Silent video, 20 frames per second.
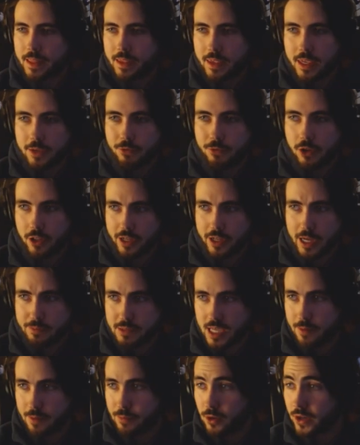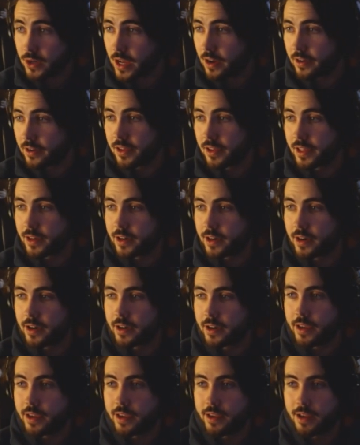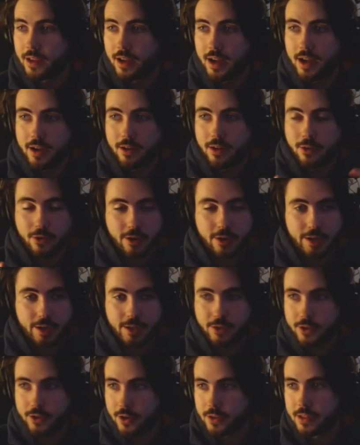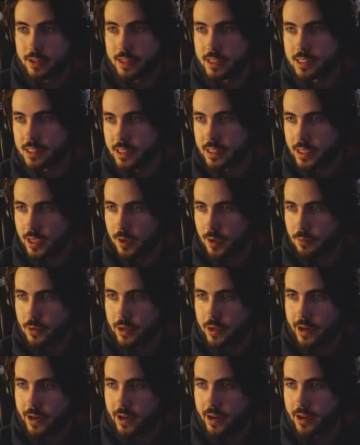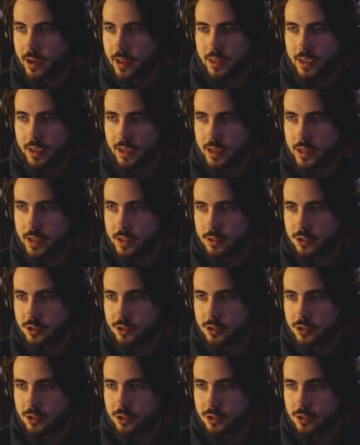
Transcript: if you look up tempo calculator or you go to this link up here, it'll